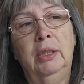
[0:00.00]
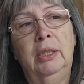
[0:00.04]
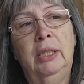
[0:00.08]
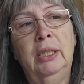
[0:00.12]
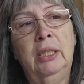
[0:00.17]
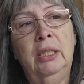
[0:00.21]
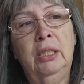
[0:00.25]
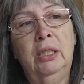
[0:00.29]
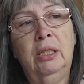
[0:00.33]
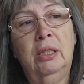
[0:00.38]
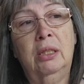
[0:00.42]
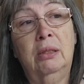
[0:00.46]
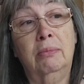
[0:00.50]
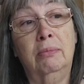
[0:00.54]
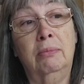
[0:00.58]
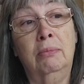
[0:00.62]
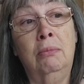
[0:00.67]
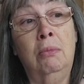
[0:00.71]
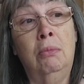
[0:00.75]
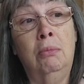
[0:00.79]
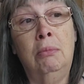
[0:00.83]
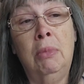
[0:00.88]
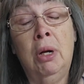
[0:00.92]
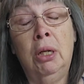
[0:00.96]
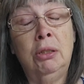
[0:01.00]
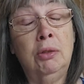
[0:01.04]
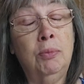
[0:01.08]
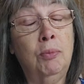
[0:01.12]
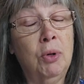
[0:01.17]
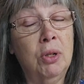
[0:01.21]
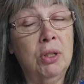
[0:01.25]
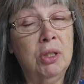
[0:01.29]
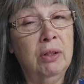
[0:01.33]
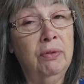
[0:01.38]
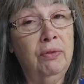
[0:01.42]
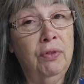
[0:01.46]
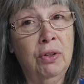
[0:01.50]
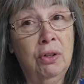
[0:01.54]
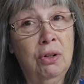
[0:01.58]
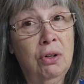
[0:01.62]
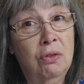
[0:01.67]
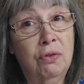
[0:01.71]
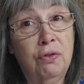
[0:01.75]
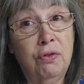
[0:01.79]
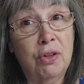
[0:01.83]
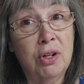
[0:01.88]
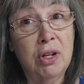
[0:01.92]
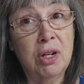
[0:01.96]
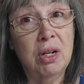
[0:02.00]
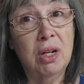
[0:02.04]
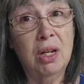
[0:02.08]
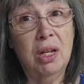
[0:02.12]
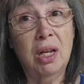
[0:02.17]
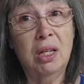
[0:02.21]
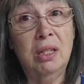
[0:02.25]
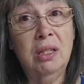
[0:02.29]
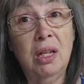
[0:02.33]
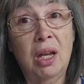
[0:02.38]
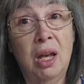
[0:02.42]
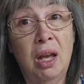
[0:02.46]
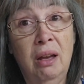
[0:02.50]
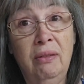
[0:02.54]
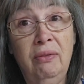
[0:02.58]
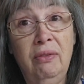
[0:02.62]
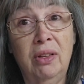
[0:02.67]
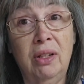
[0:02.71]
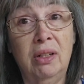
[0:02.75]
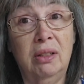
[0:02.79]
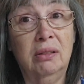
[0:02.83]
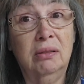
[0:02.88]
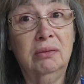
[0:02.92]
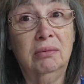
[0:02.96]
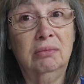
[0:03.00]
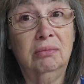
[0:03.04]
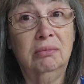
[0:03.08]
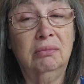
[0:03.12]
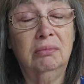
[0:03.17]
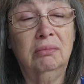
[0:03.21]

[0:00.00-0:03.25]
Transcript: that it's much more difficult for you to get to heaven.